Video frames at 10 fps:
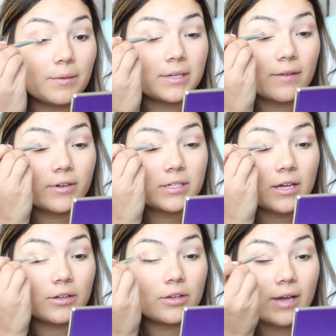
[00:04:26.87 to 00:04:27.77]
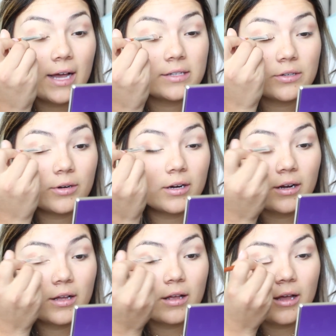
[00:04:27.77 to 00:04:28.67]
I would never tell you guys
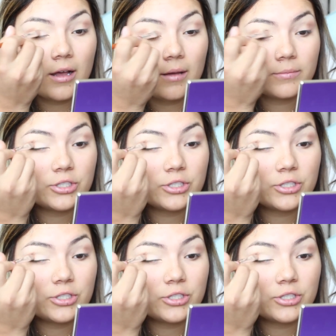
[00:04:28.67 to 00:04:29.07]
or um,